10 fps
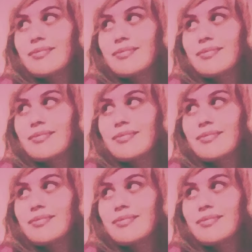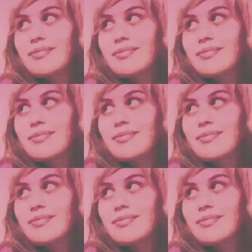
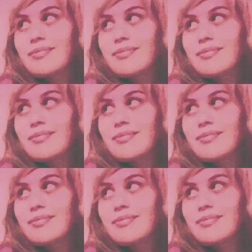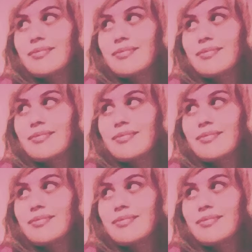
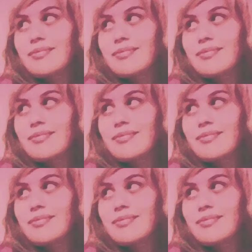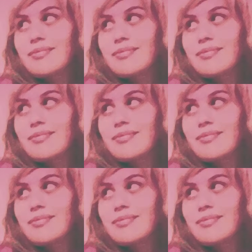
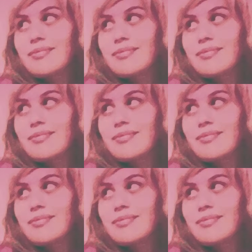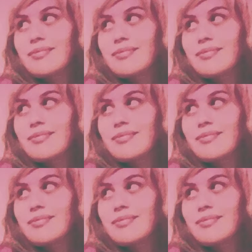(no lip movement)